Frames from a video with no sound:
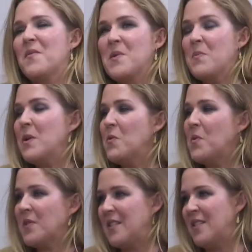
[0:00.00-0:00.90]
and we
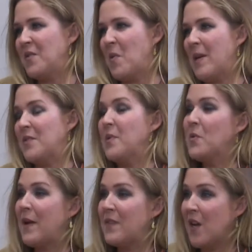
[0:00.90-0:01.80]
all want to do our best, and
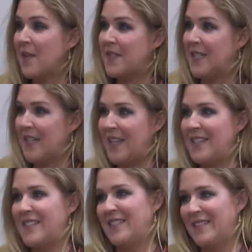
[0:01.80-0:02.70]
we all have lives to
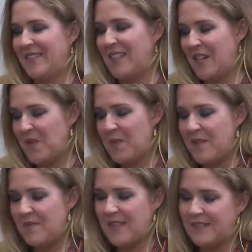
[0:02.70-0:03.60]
lead, and you
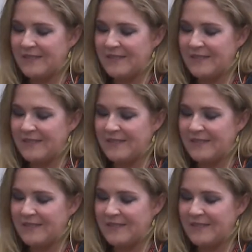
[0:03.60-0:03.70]
know